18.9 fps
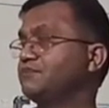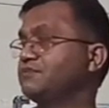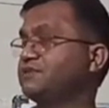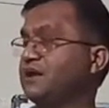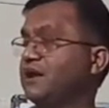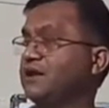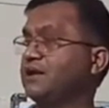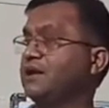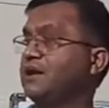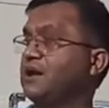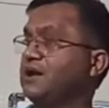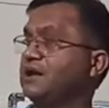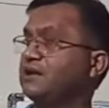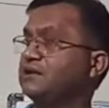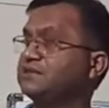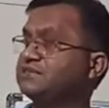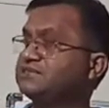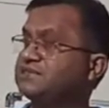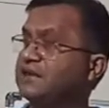then
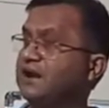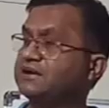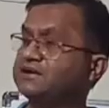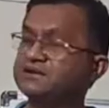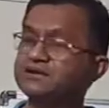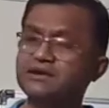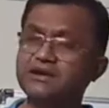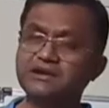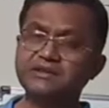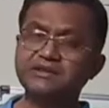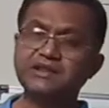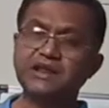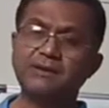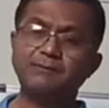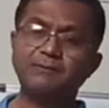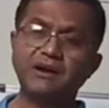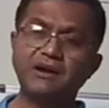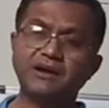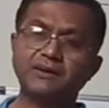that
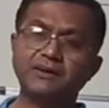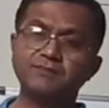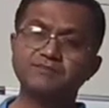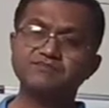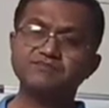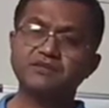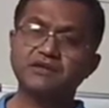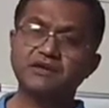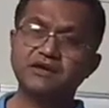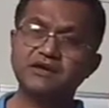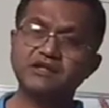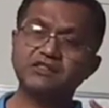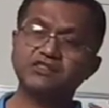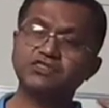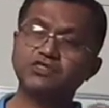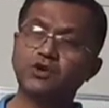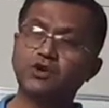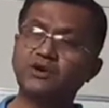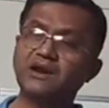number
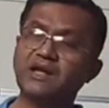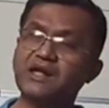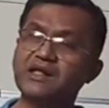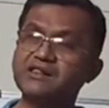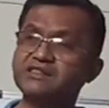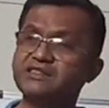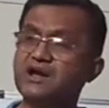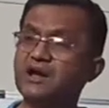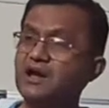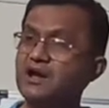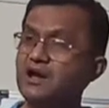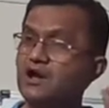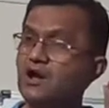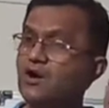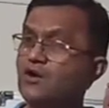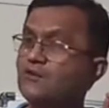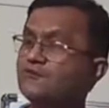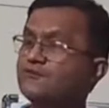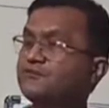is known as the
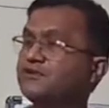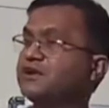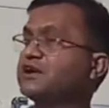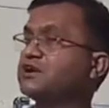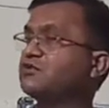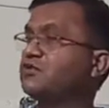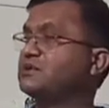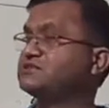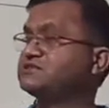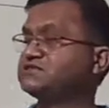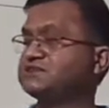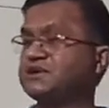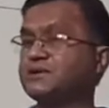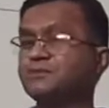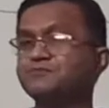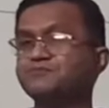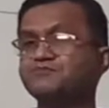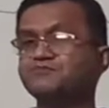frequency,